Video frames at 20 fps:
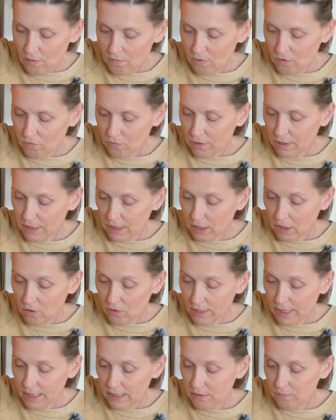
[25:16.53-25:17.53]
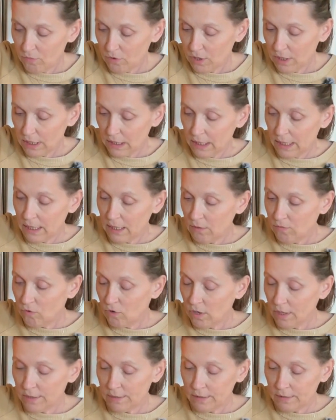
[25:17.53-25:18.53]
But we're going to go ahead and we're going to let it
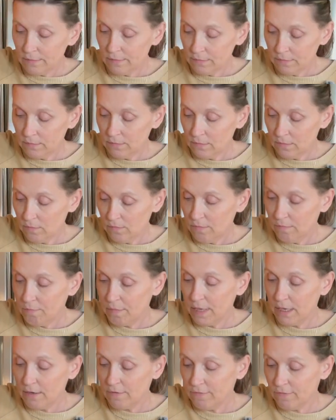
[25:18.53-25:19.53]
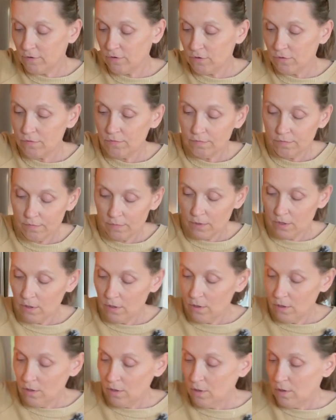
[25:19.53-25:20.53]
run, bake for,
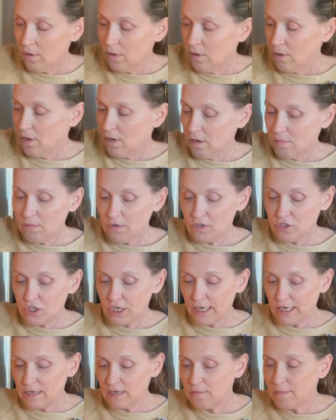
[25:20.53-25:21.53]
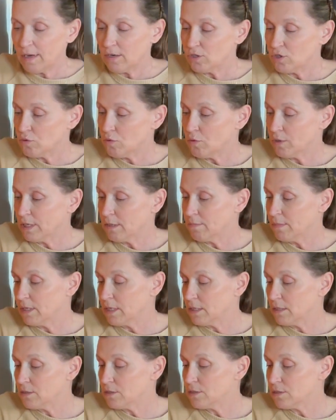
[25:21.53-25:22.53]
I'm going to check it in about 20
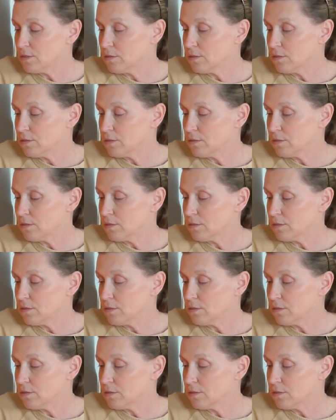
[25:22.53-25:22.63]
minutes.